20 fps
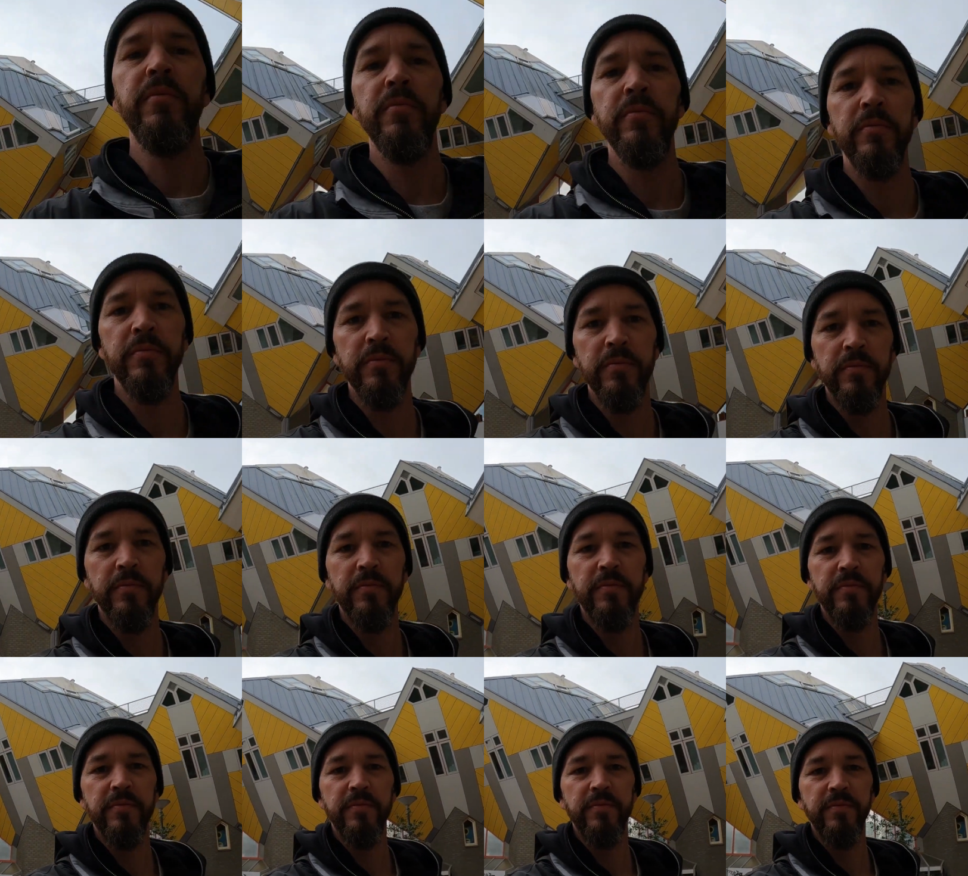
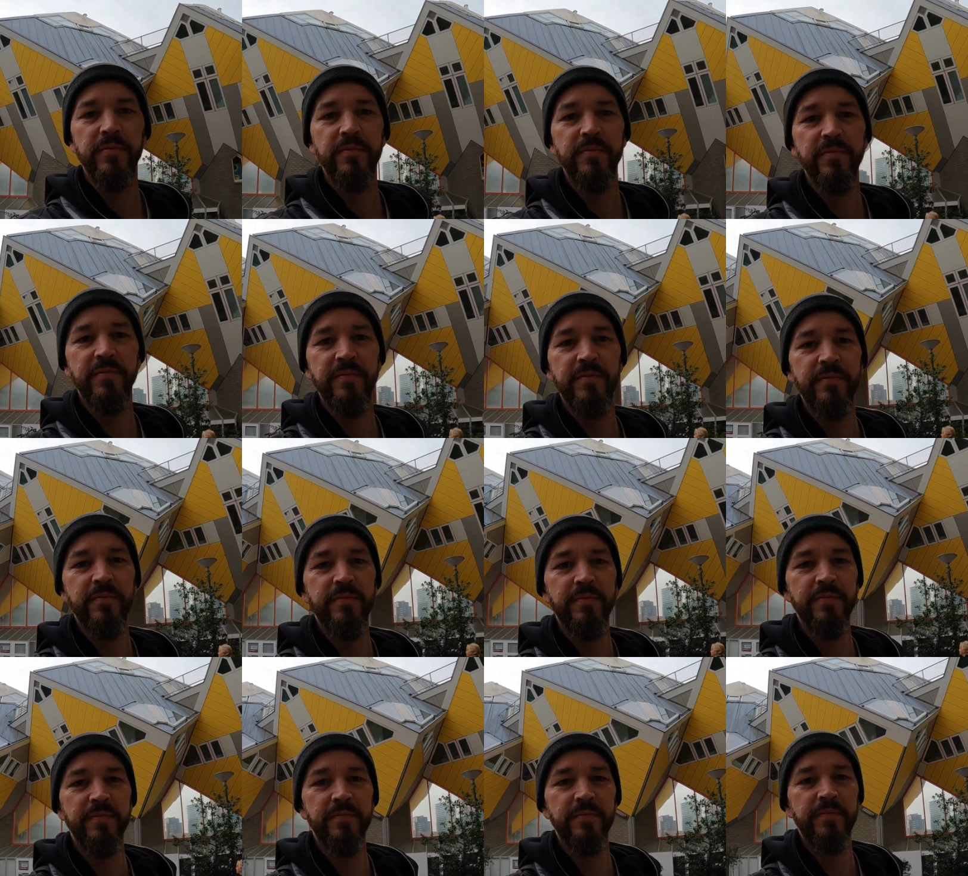
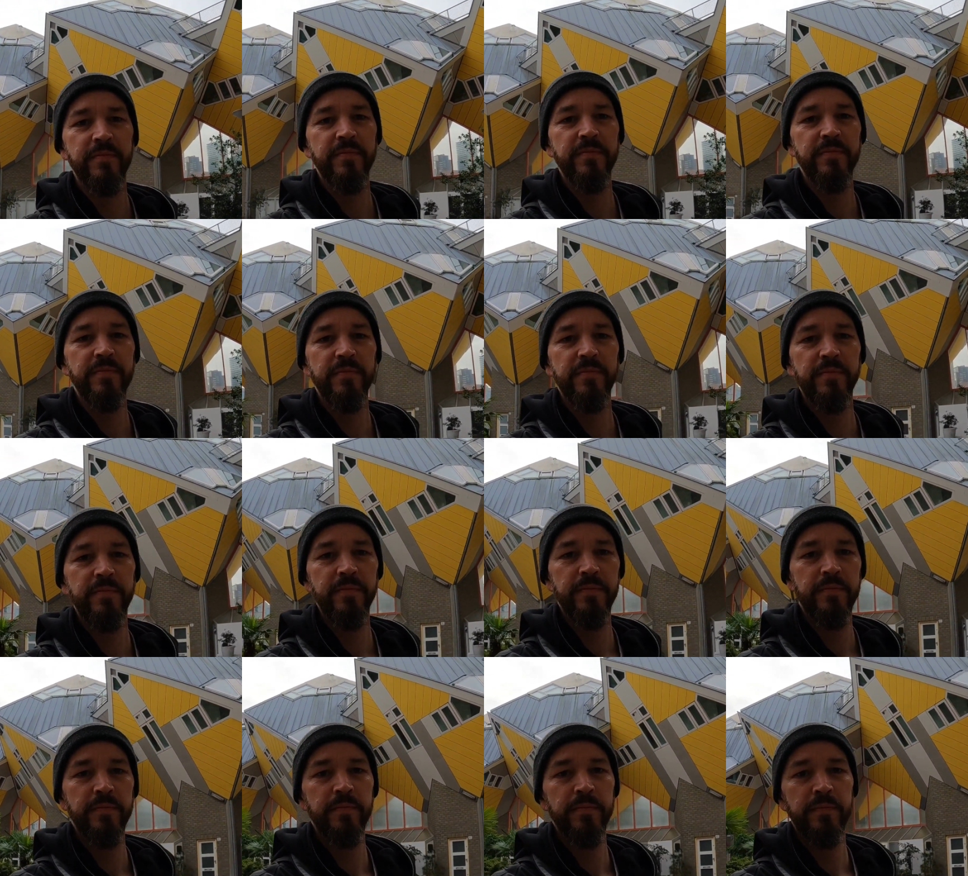
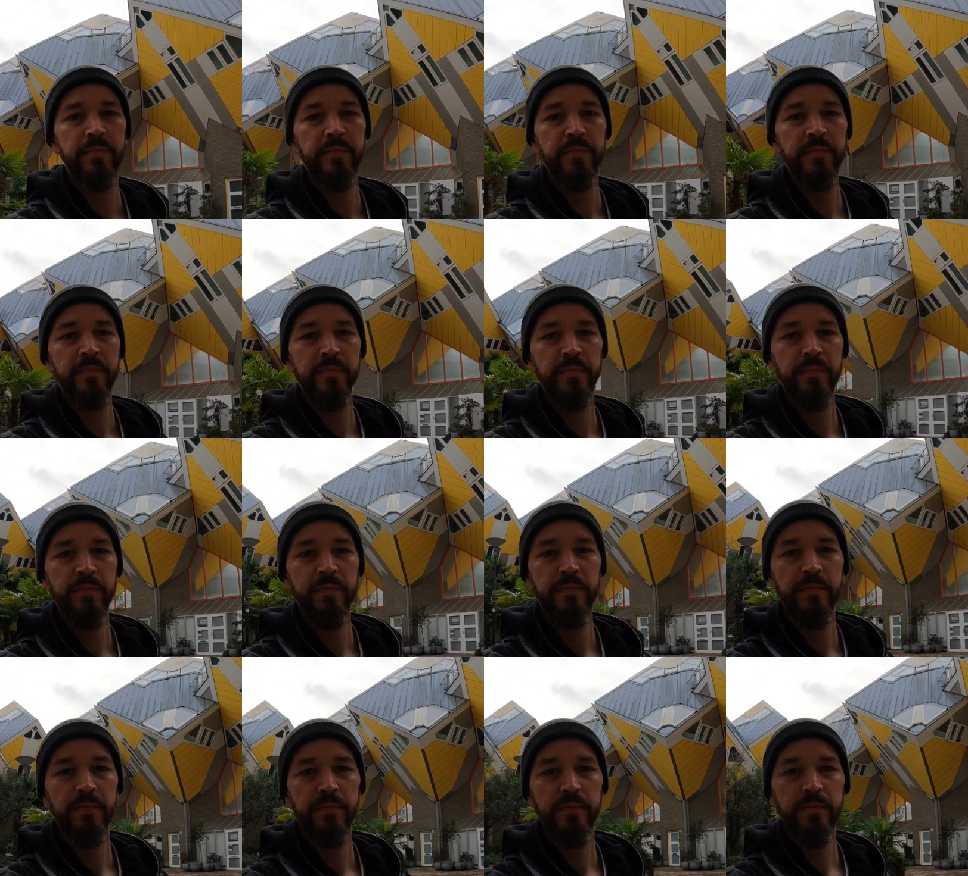
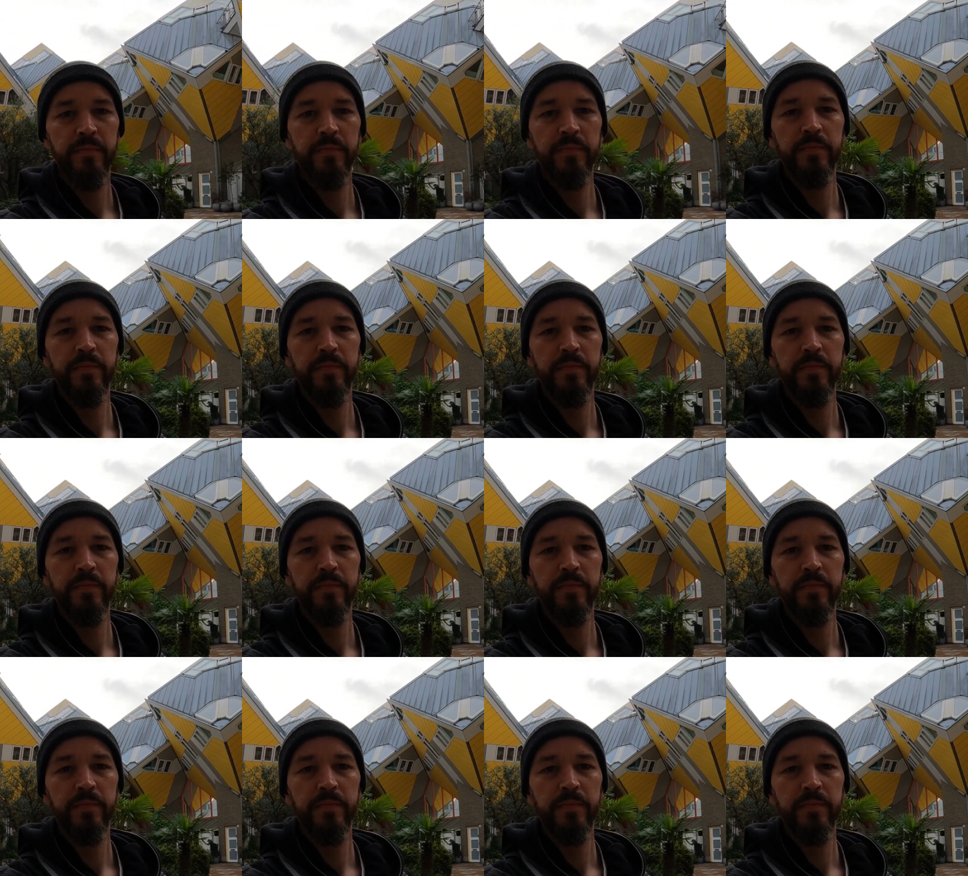No one is speaking in this clip.